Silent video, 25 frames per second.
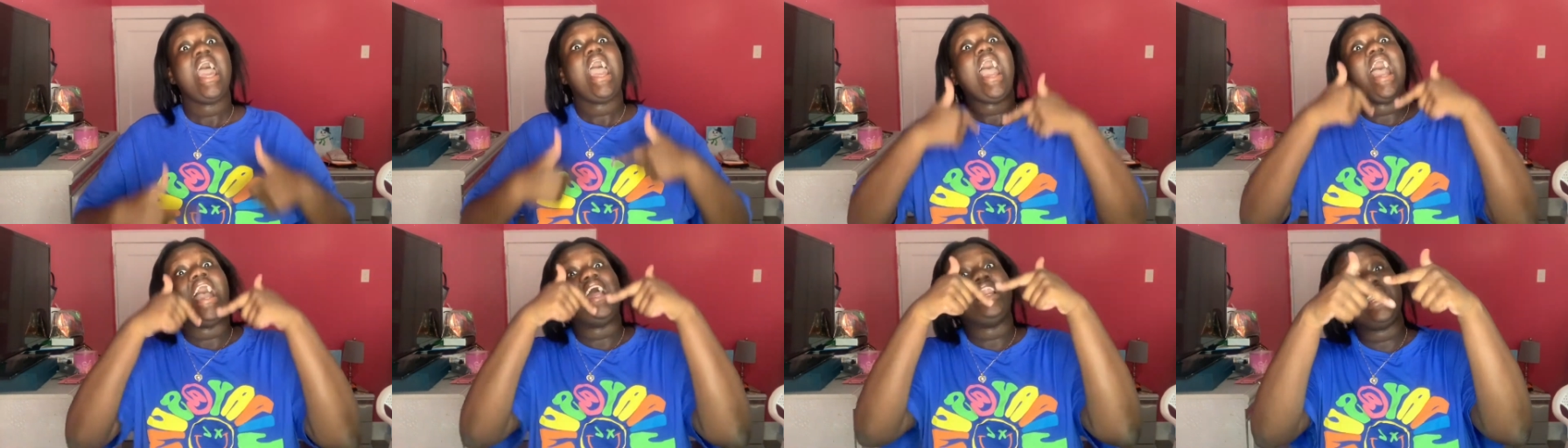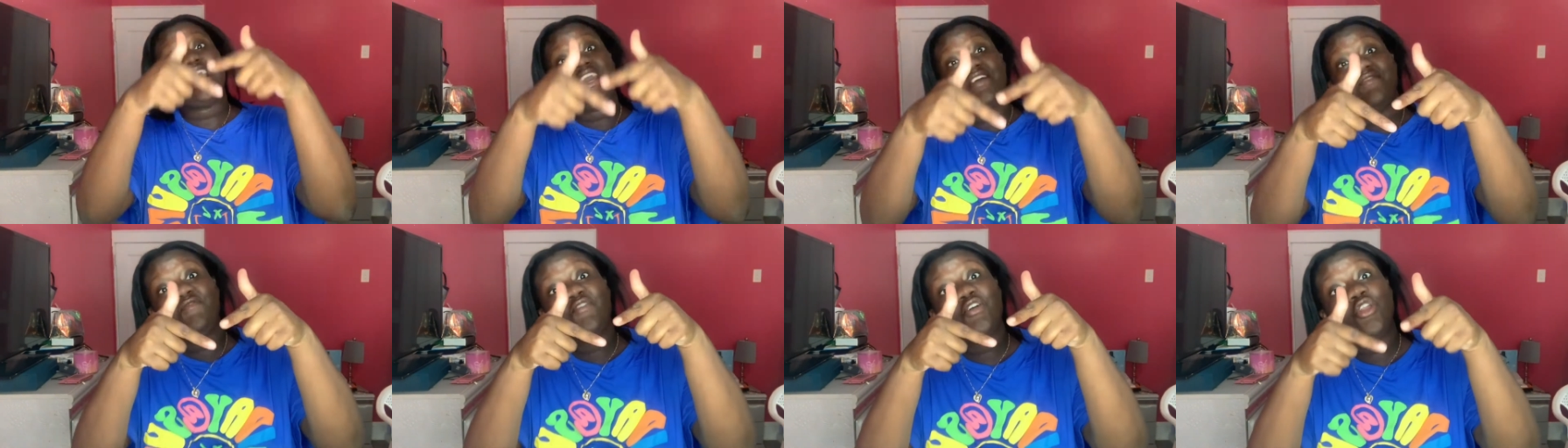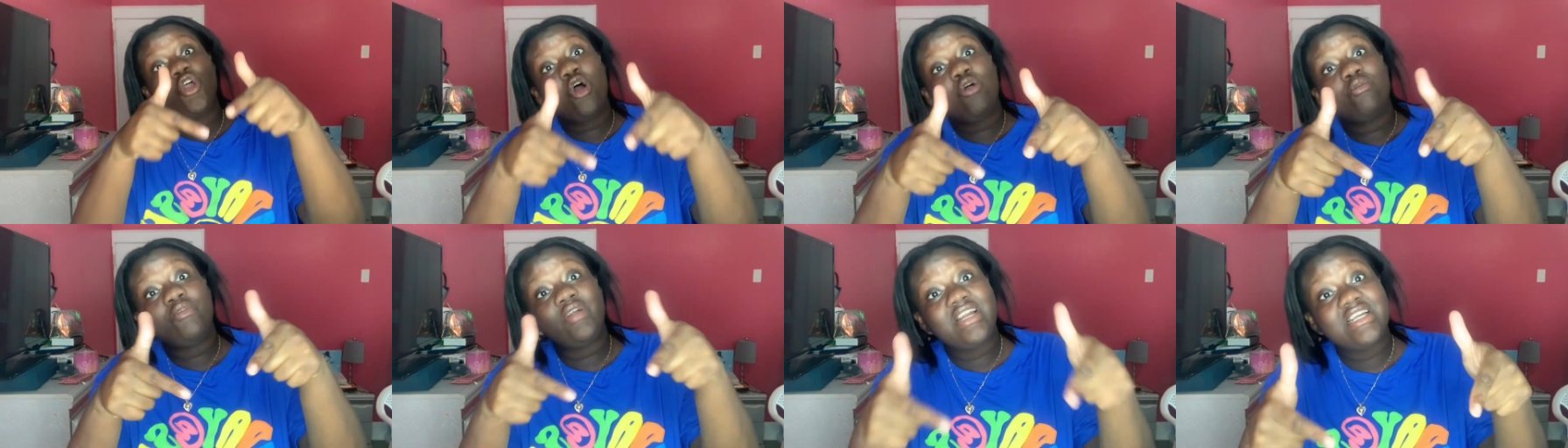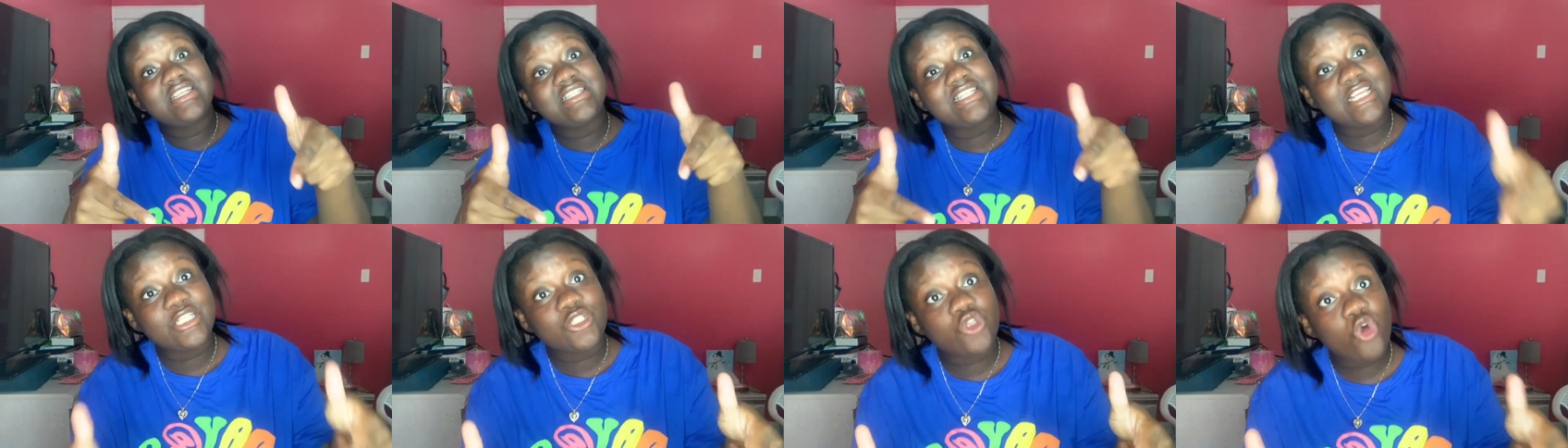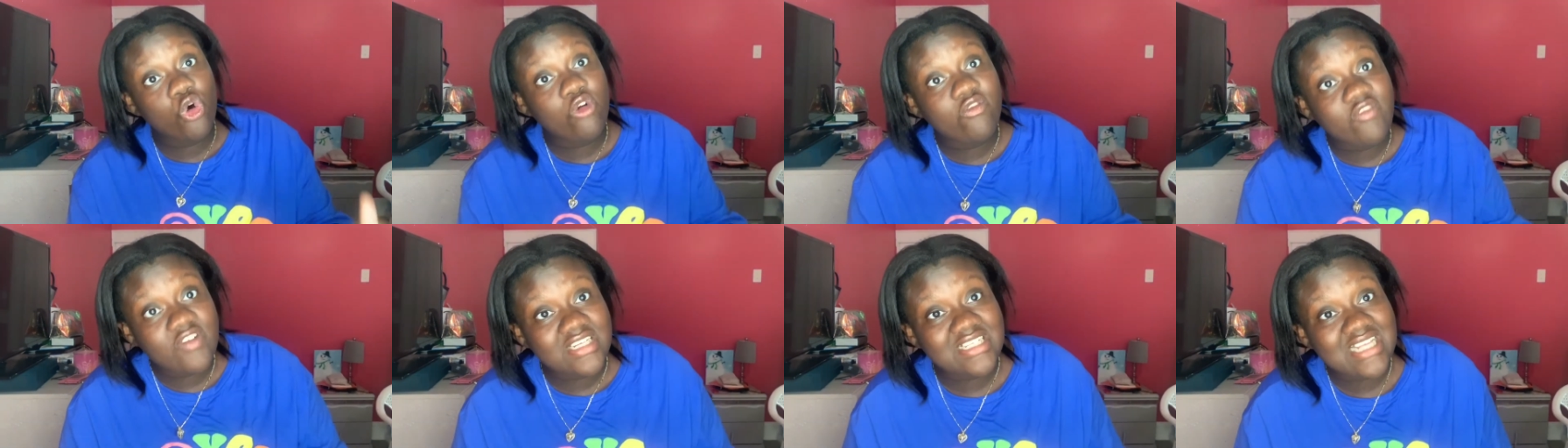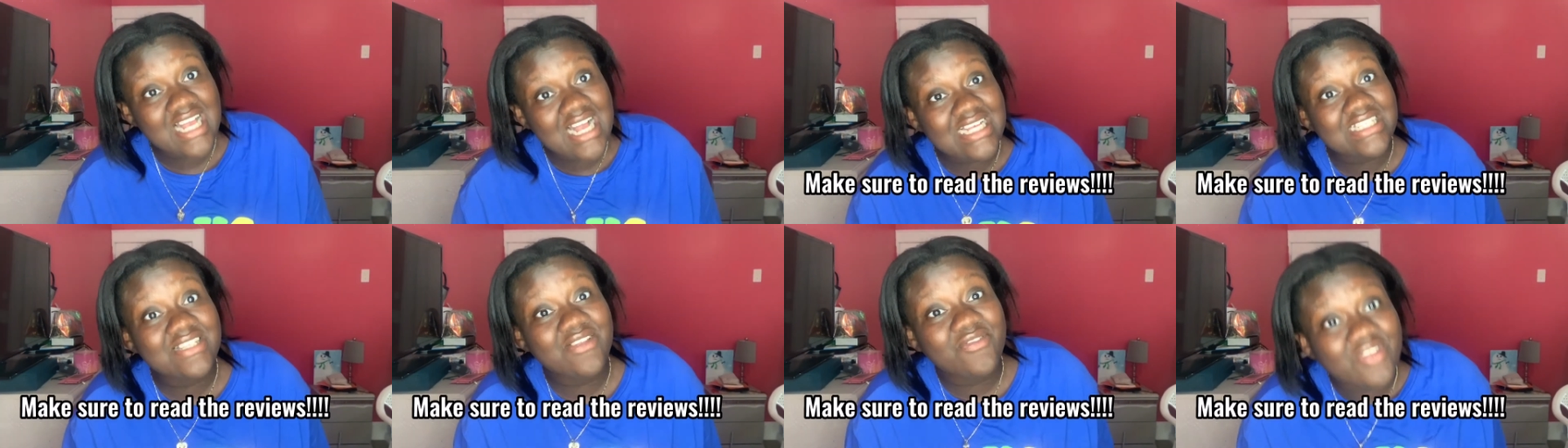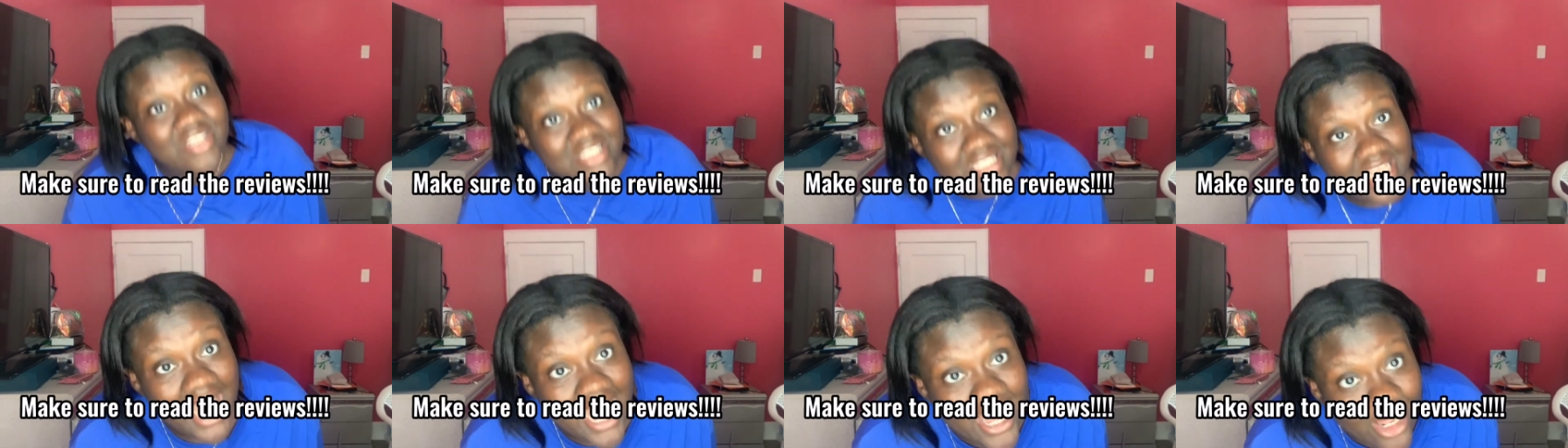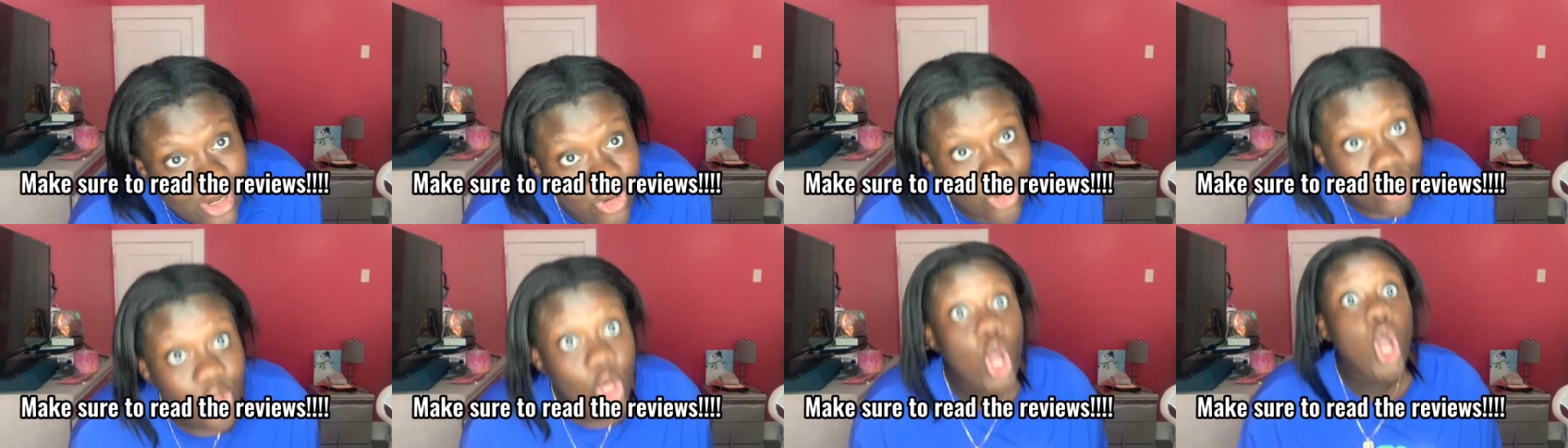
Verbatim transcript: And if it already says oversized in the title,